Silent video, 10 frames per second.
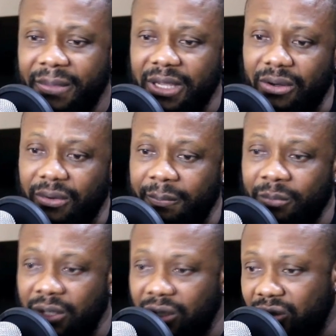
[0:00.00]
you know
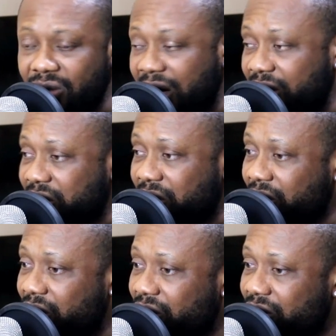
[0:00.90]

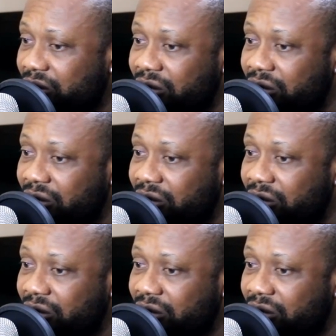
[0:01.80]
traditional